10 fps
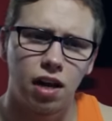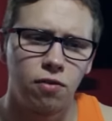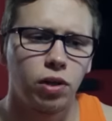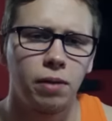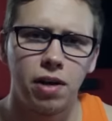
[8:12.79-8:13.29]

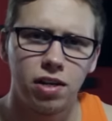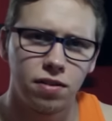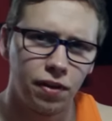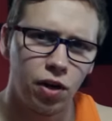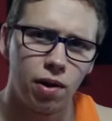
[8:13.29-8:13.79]
I've really been
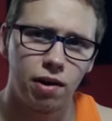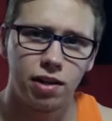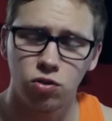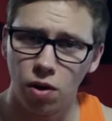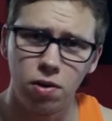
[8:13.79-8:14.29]
into video
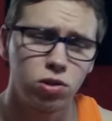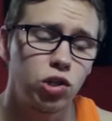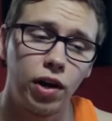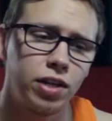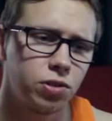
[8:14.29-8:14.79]
editing, so I'm no
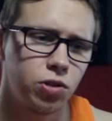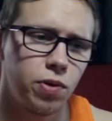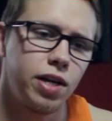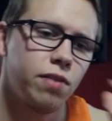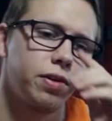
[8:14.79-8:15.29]
stranger to
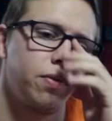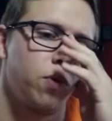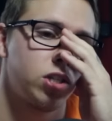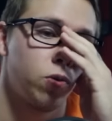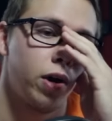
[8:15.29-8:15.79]
any of it
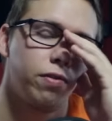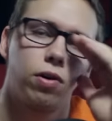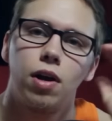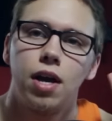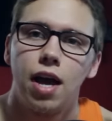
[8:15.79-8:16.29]

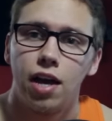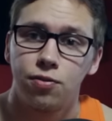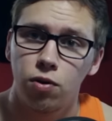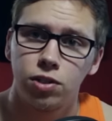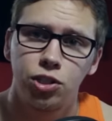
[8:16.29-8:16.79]
whatsoever as
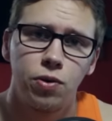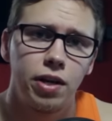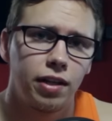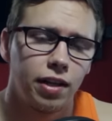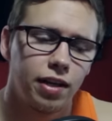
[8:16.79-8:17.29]
far as
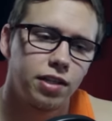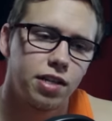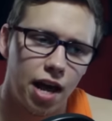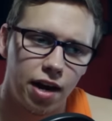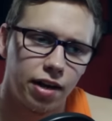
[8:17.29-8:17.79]
shooting things
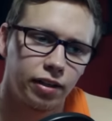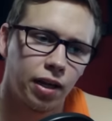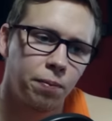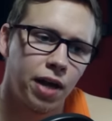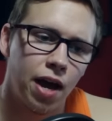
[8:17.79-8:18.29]
and editing
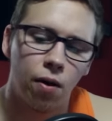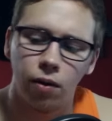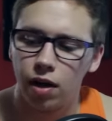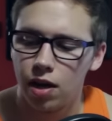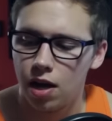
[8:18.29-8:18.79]
them
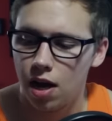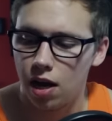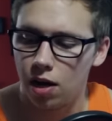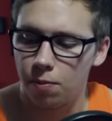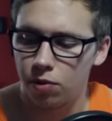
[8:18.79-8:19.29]
down.
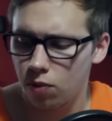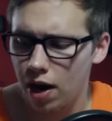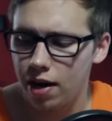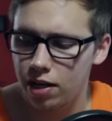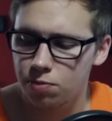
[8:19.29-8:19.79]
But
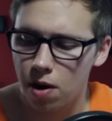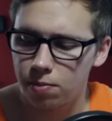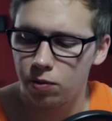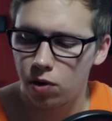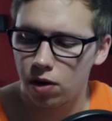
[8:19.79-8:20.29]
writing is
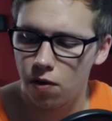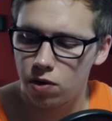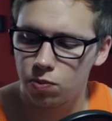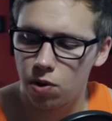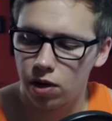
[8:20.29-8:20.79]
probably where I've
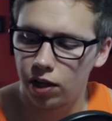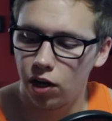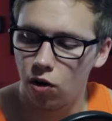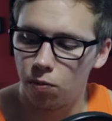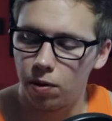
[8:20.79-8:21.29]
always wanted to
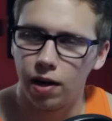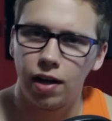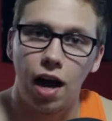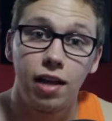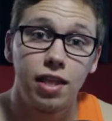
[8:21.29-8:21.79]
go. But
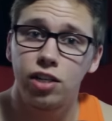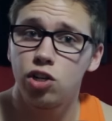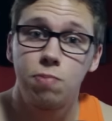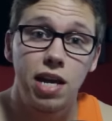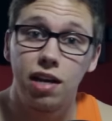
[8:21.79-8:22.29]
I think
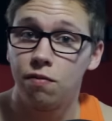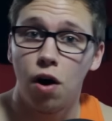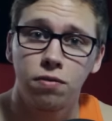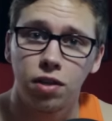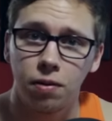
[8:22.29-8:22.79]
just being
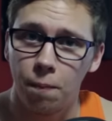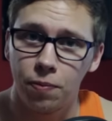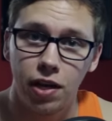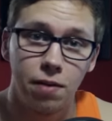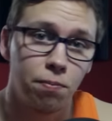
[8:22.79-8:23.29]
involved
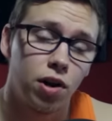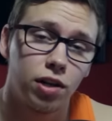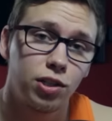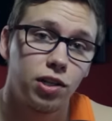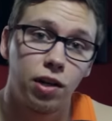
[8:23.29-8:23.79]
in
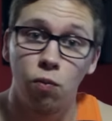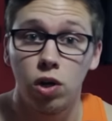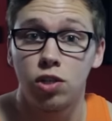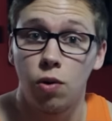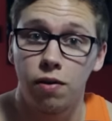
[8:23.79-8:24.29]
production and
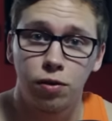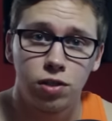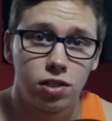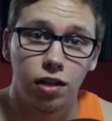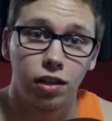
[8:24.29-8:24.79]
whatsoever
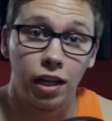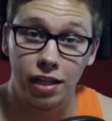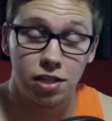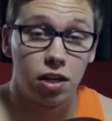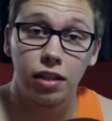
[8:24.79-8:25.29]
stunt
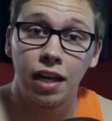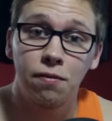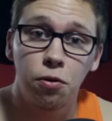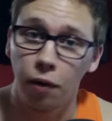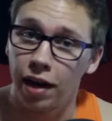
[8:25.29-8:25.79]

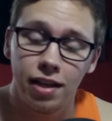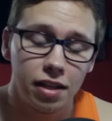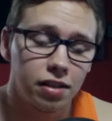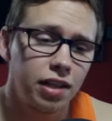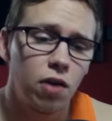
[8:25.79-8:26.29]
level or
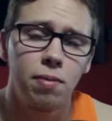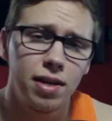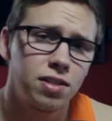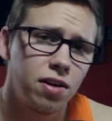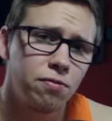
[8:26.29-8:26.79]
anything like that would be
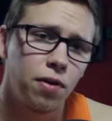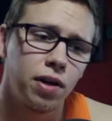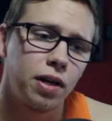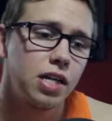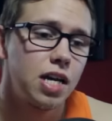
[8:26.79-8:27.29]
a ton of
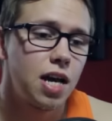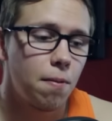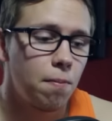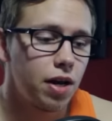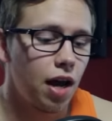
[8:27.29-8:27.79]
fun.
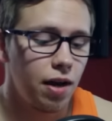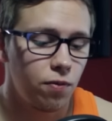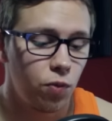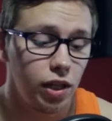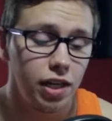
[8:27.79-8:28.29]
But I
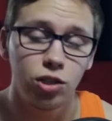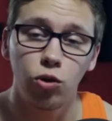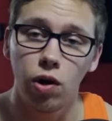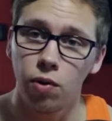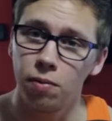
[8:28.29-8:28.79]
really
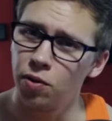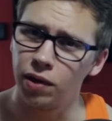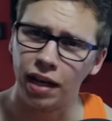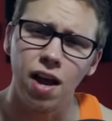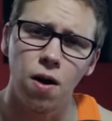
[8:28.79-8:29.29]
enjoy what I'm
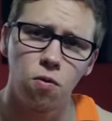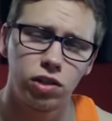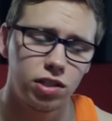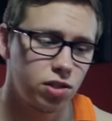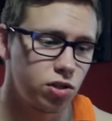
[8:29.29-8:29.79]
doing now,
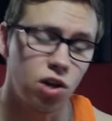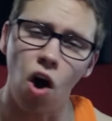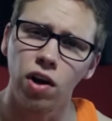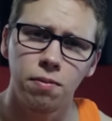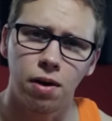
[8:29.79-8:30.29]
which is just
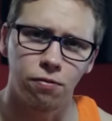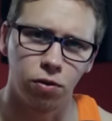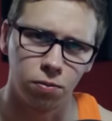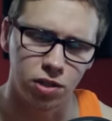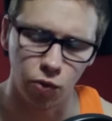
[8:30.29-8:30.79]
talking about
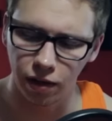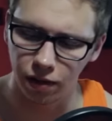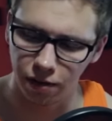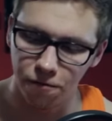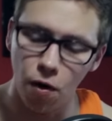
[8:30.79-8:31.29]
films, doing
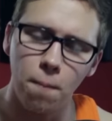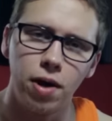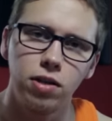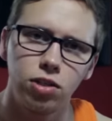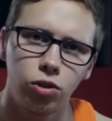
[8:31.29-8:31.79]
like film
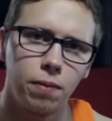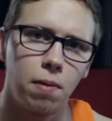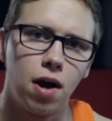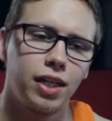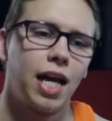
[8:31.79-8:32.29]
punditry,
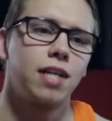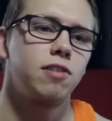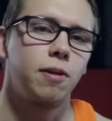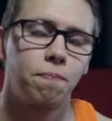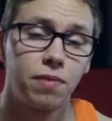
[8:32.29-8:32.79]

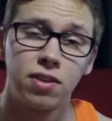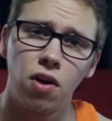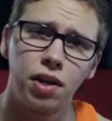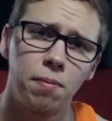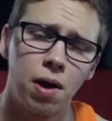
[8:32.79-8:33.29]
podcasting,
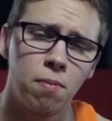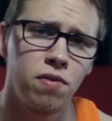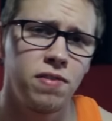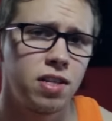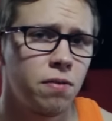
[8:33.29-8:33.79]
talking about
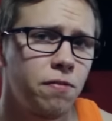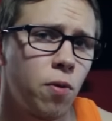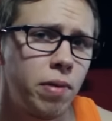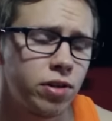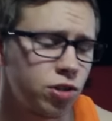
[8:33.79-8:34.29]
movies in the
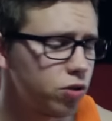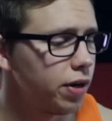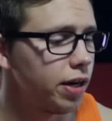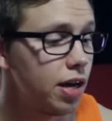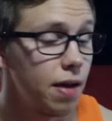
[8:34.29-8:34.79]
film
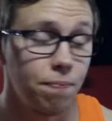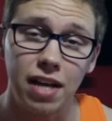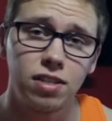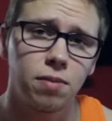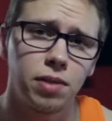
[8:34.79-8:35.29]
industry.
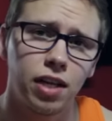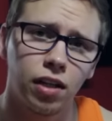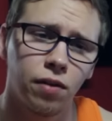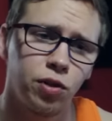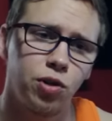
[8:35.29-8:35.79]
That's something I
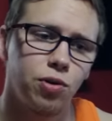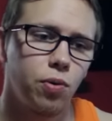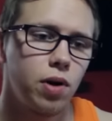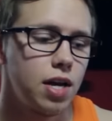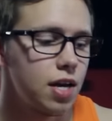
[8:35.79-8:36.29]
love to do.